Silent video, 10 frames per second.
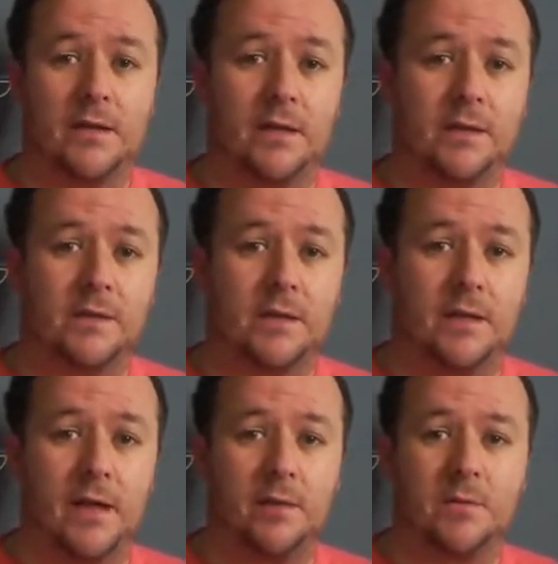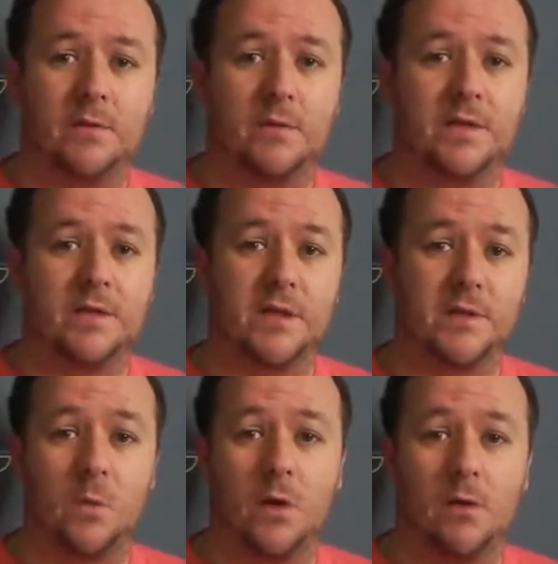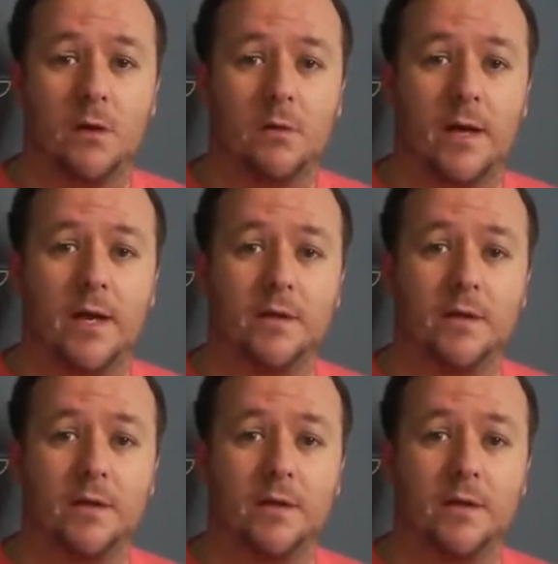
It's the game between Sassuolo and